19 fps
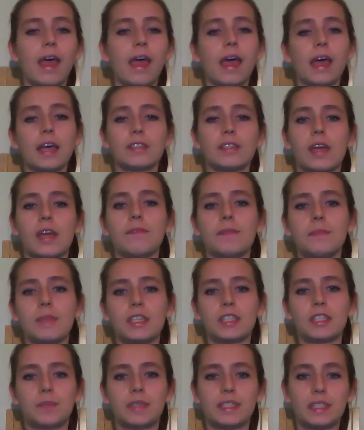Aside from
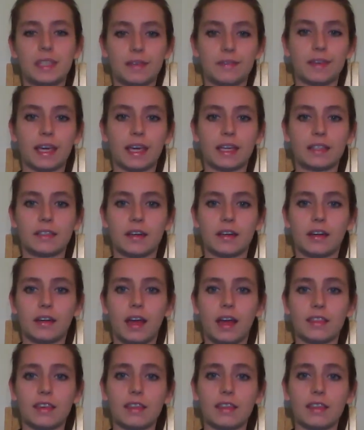this specific incident,